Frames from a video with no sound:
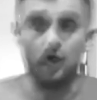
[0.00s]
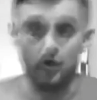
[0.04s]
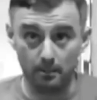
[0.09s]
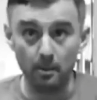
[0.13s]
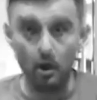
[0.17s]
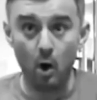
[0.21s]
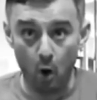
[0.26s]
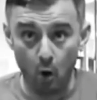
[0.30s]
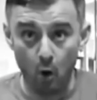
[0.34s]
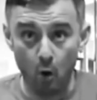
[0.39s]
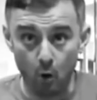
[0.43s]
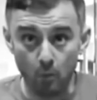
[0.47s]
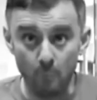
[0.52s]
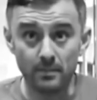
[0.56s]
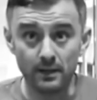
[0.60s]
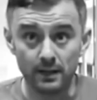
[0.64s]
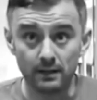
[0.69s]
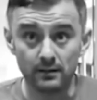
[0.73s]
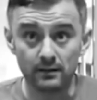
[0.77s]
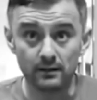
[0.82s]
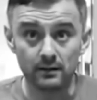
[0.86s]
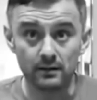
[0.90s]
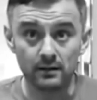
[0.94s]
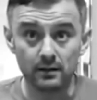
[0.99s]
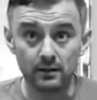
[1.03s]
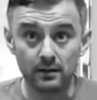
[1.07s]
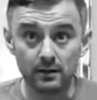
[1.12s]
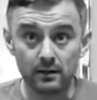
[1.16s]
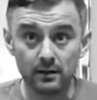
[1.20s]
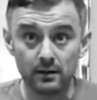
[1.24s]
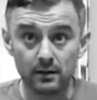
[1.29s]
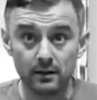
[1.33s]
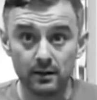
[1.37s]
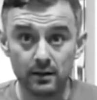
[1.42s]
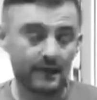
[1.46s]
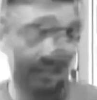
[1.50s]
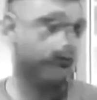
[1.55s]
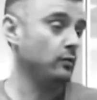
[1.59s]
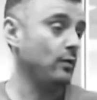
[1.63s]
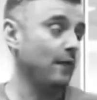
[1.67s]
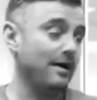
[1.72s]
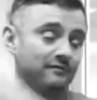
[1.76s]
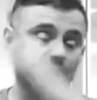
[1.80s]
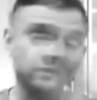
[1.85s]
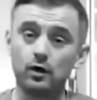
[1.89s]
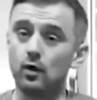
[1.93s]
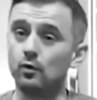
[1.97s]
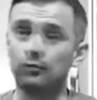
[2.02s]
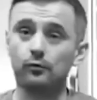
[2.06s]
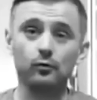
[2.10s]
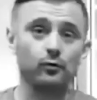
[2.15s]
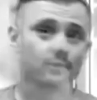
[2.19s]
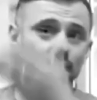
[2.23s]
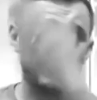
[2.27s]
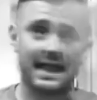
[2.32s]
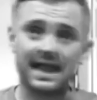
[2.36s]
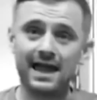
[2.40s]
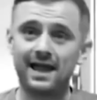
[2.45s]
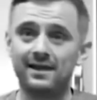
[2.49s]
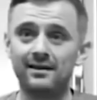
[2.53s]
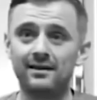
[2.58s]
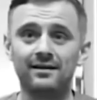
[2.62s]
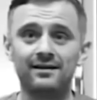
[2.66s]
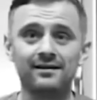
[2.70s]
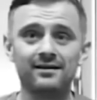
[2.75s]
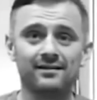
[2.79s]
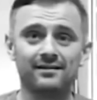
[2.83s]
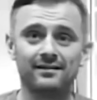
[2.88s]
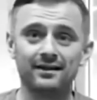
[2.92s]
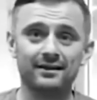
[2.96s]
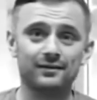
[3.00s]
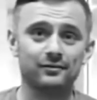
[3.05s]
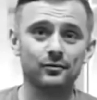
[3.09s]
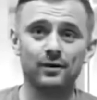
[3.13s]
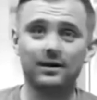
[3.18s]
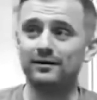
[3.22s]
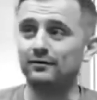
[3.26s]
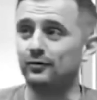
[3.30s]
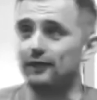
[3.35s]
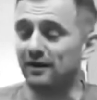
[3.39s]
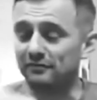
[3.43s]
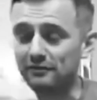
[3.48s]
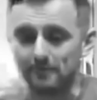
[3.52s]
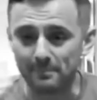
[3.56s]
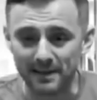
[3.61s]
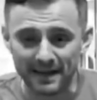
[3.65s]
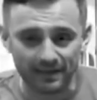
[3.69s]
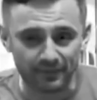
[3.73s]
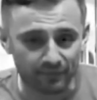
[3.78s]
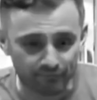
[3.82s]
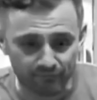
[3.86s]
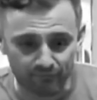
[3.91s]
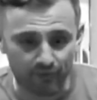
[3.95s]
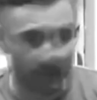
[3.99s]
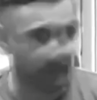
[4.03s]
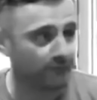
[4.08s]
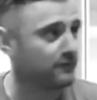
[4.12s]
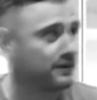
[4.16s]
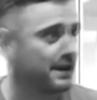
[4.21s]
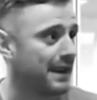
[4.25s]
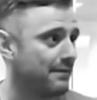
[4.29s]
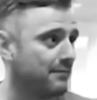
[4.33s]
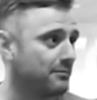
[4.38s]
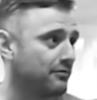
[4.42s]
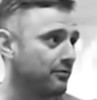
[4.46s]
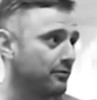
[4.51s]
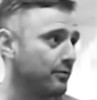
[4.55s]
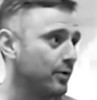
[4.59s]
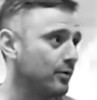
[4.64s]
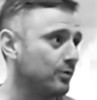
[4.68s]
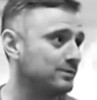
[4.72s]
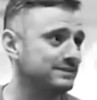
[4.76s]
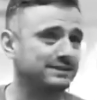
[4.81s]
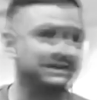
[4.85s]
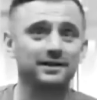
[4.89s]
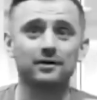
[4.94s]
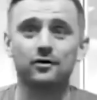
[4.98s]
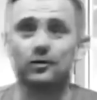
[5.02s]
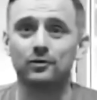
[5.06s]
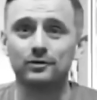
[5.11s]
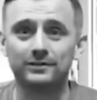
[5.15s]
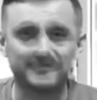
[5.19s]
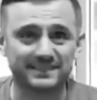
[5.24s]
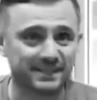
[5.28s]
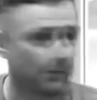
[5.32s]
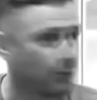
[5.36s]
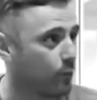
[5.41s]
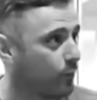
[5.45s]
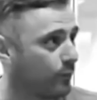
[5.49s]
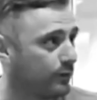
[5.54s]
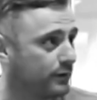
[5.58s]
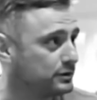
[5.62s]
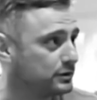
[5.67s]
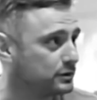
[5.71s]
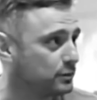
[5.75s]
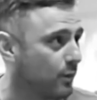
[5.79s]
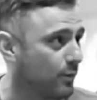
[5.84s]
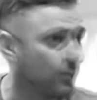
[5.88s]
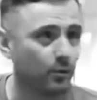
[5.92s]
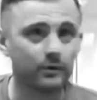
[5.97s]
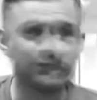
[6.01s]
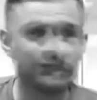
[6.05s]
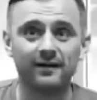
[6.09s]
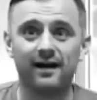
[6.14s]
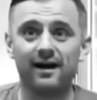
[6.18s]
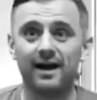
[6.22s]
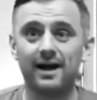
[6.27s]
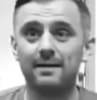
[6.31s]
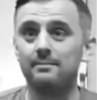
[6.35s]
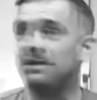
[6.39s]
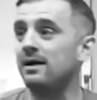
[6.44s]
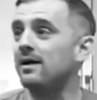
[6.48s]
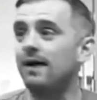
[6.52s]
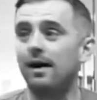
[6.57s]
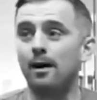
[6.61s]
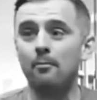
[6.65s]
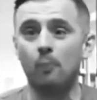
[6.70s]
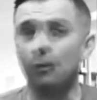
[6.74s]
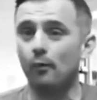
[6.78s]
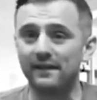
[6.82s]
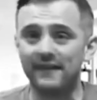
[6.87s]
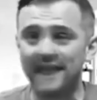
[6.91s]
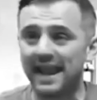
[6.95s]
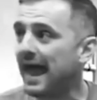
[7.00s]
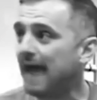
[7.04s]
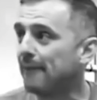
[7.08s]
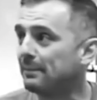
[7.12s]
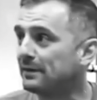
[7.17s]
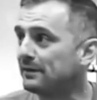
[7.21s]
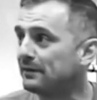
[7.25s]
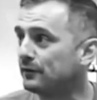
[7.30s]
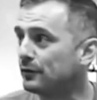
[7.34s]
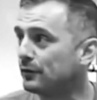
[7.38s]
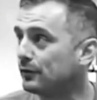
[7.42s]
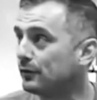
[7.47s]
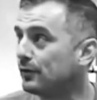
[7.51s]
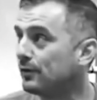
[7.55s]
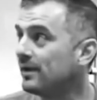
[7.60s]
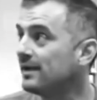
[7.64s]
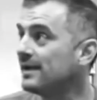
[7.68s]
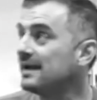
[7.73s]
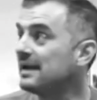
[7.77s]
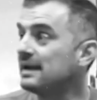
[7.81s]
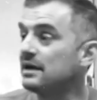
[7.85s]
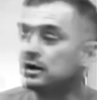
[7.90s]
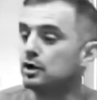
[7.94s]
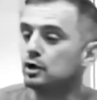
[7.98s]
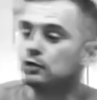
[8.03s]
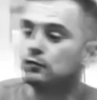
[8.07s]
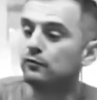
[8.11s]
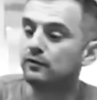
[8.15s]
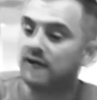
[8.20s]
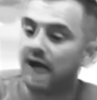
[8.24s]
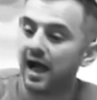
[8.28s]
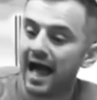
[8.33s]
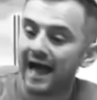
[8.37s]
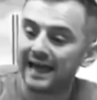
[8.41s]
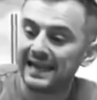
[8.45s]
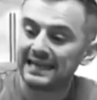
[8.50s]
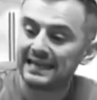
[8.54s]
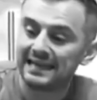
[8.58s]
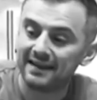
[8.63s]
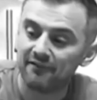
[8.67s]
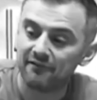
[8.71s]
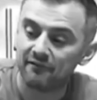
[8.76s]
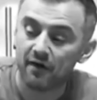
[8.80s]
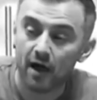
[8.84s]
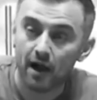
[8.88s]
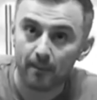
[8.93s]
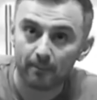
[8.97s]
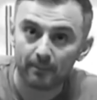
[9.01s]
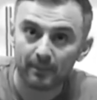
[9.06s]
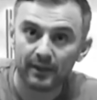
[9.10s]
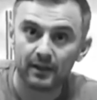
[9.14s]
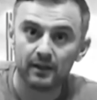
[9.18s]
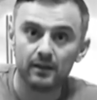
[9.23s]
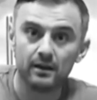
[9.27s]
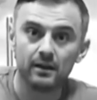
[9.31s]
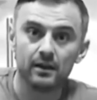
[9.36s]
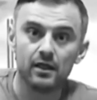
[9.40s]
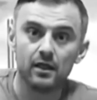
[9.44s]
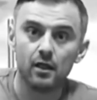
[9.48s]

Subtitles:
come home, and do I have to go through it again? Like, do I have to make fun of Game of Thrones and the Golden State Warriors one more time? I'm more than happy to. You've gotta give up